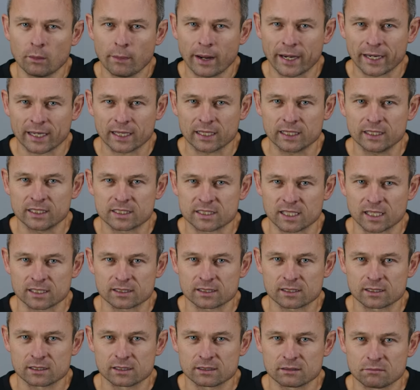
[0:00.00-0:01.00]
automatically
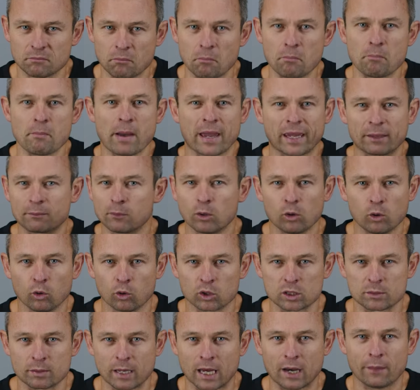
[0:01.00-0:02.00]
just make more
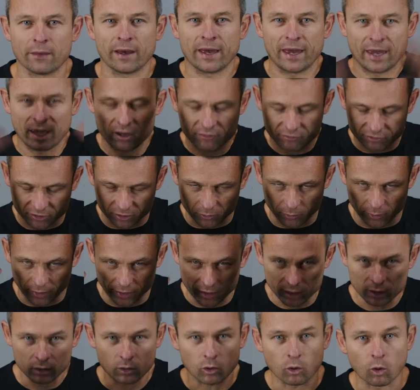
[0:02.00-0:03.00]
horsepower
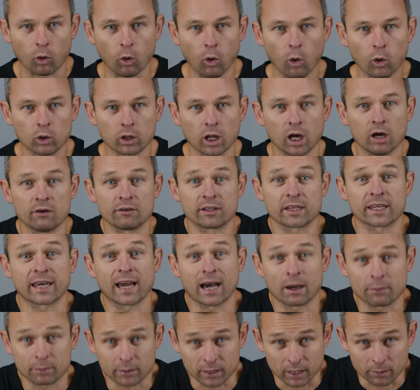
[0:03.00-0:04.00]
everywhere, all over the
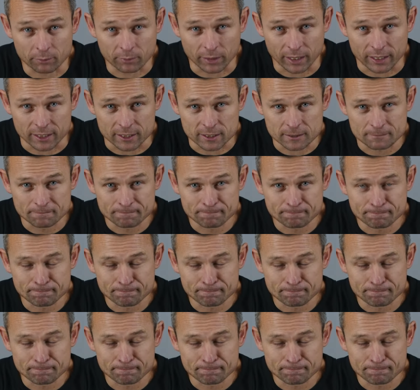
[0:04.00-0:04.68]
RPM range?